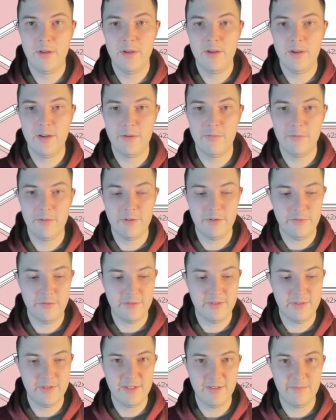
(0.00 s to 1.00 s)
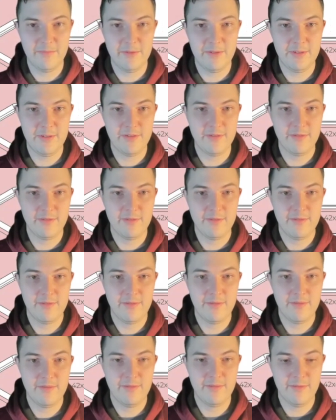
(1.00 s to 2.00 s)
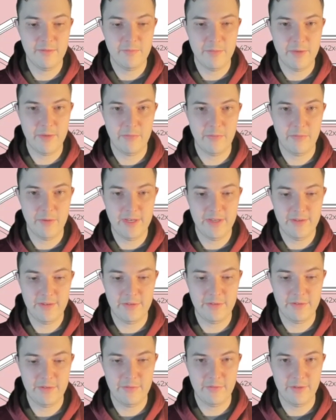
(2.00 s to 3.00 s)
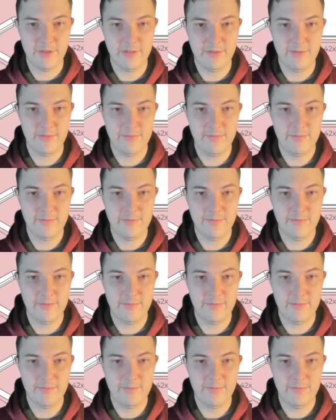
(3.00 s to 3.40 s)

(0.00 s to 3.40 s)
And I want to do the same thing for my Y constraint